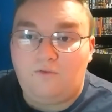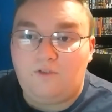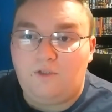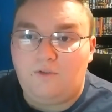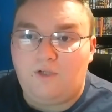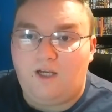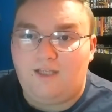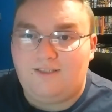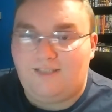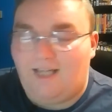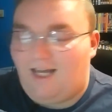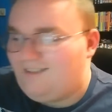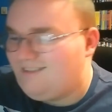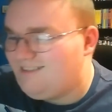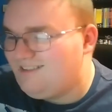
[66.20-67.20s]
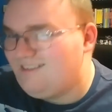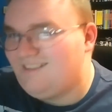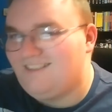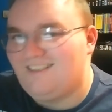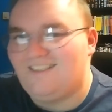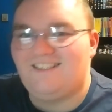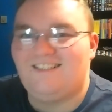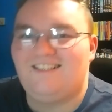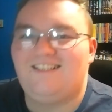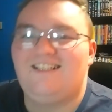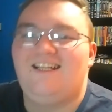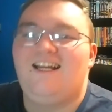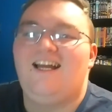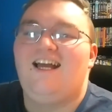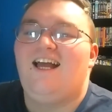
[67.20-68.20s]
you guys can.
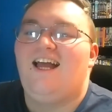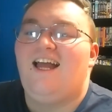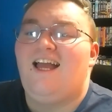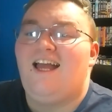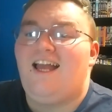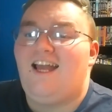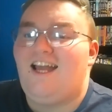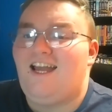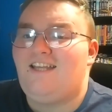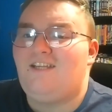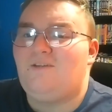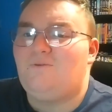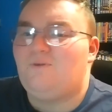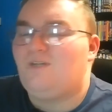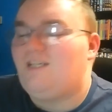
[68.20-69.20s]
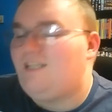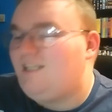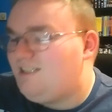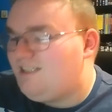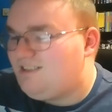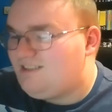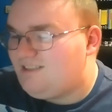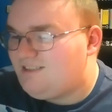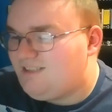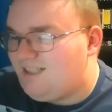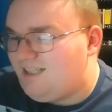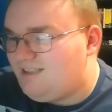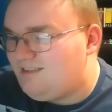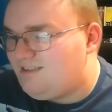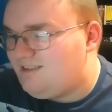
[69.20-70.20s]
Anyway, let's just
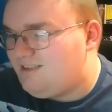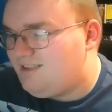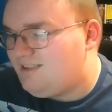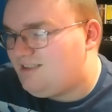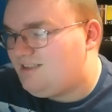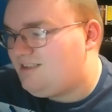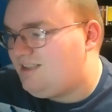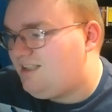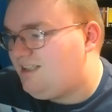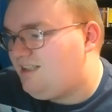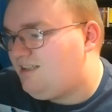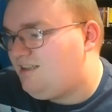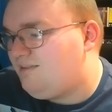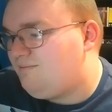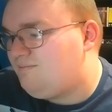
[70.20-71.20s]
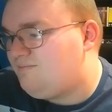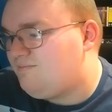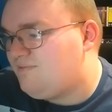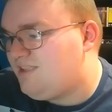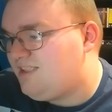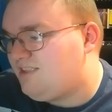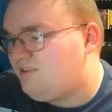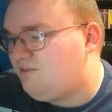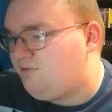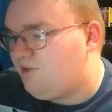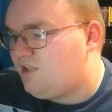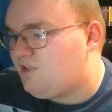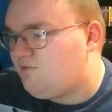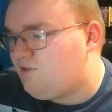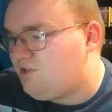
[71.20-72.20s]
get into this. This is the
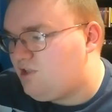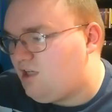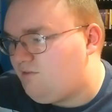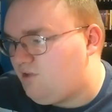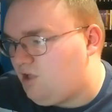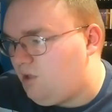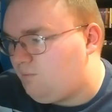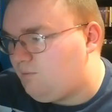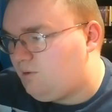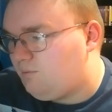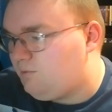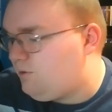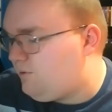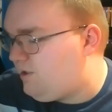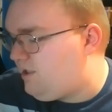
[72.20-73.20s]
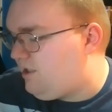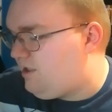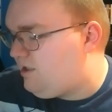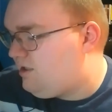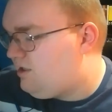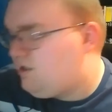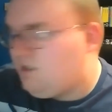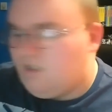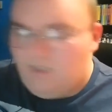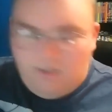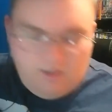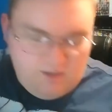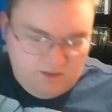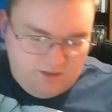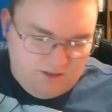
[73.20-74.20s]
first video out of a couple I'm doing.
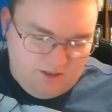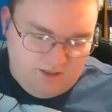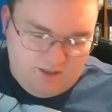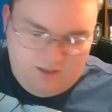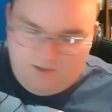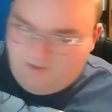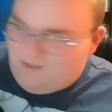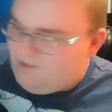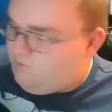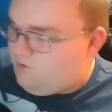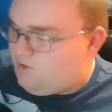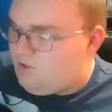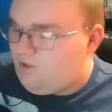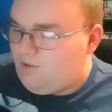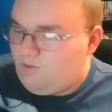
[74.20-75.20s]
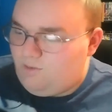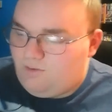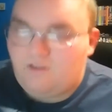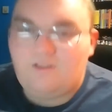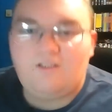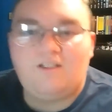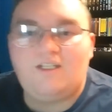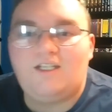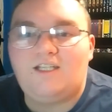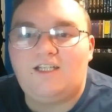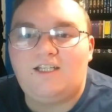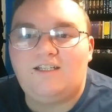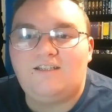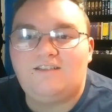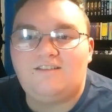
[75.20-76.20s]
This video
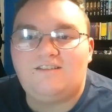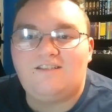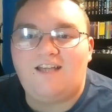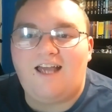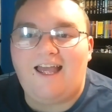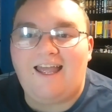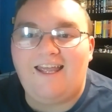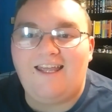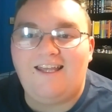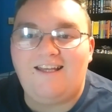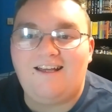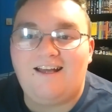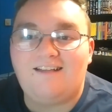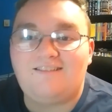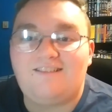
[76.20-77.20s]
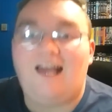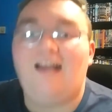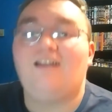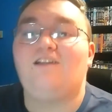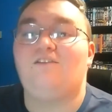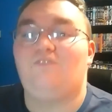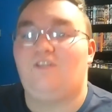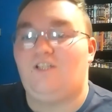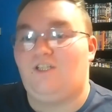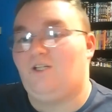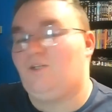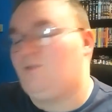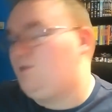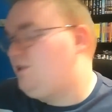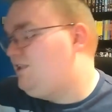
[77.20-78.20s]
is a tag
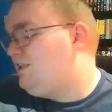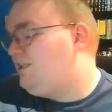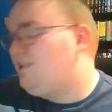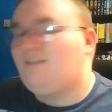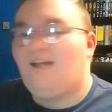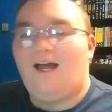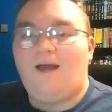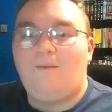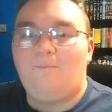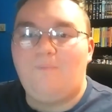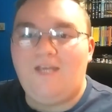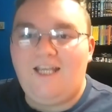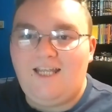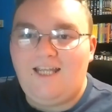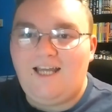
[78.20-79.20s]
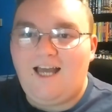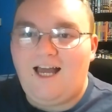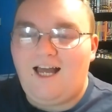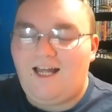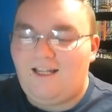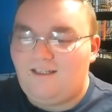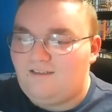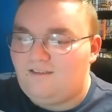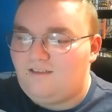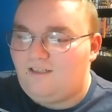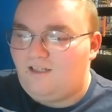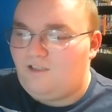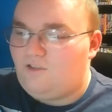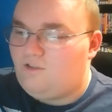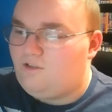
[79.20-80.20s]
video that me and
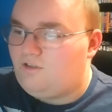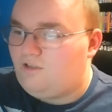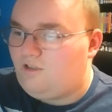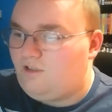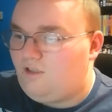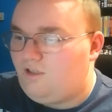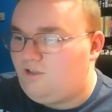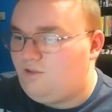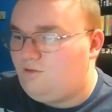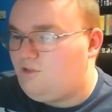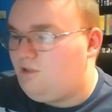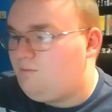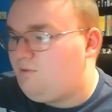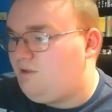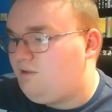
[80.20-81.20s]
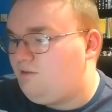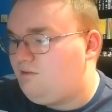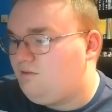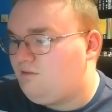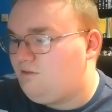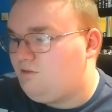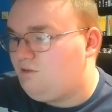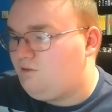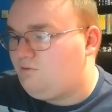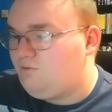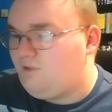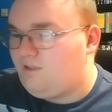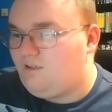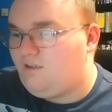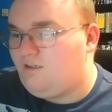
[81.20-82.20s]
a good YouTuber and good
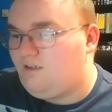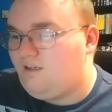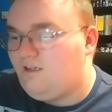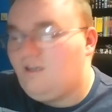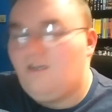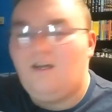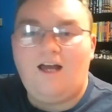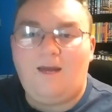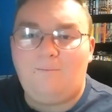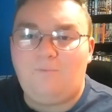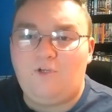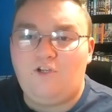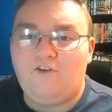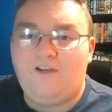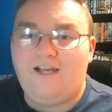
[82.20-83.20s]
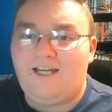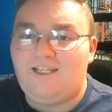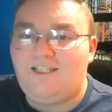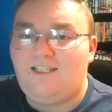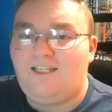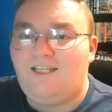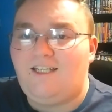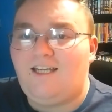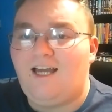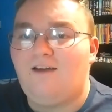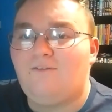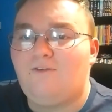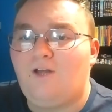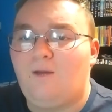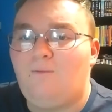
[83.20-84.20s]
friend, Blu-Ray ANARCHY,
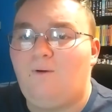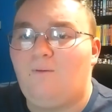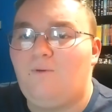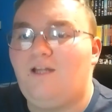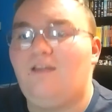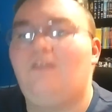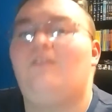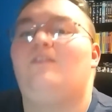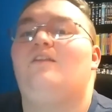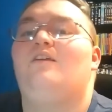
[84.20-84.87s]
have come up with,